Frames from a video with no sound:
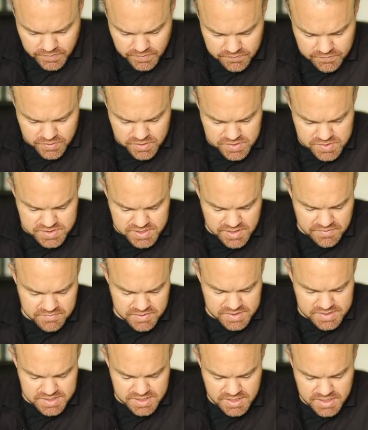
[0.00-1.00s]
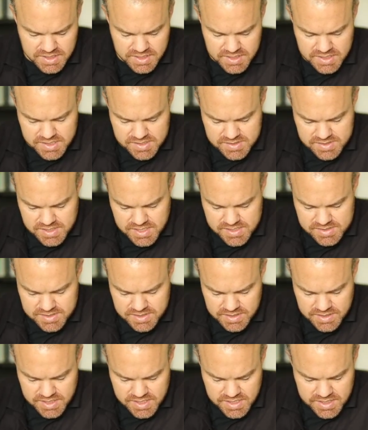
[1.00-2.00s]
Verse 17 he says,
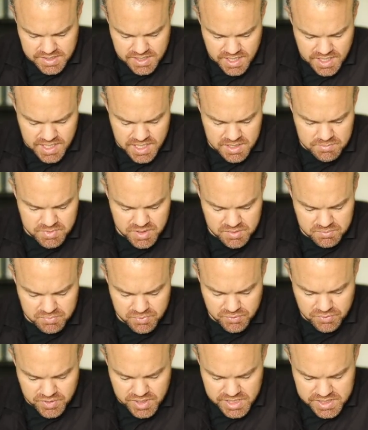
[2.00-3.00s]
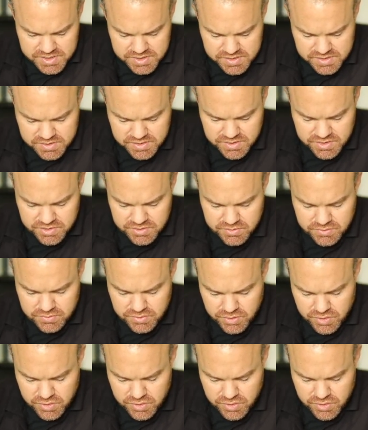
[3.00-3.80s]
"And he came and preached to you